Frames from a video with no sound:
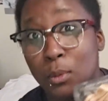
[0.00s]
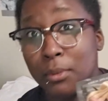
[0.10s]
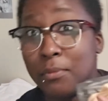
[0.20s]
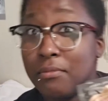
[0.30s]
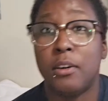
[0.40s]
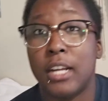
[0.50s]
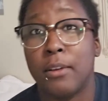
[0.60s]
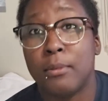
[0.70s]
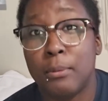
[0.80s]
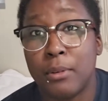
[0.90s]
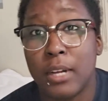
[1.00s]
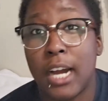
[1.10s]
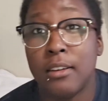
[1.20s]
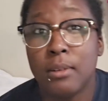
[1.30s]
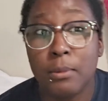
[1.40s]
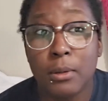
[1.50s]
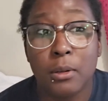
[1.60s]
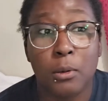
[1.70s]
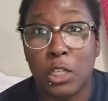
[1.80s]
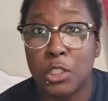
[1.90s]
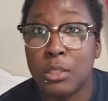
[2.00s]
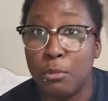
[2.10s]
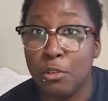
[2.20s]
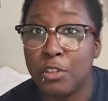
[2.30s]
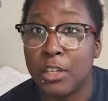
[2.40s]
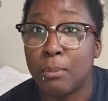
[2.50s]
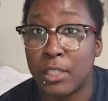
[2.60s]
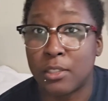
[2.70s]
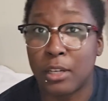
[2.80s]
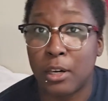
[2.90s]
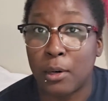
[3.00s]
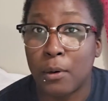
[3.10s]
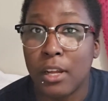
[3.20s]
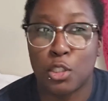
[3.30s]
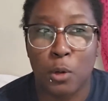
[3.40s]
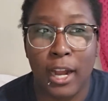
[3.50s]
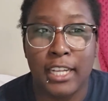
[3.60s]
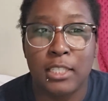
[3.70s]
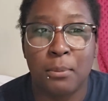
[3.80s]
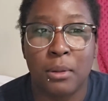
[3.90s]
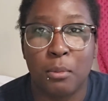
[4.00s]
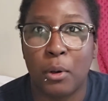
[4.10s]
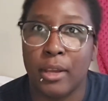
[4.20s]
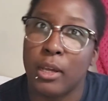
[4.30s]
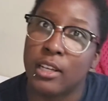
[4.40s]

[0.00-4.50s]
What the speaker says: woman. You know what I remember? I remember watching the movie months ago and trying to pinpoint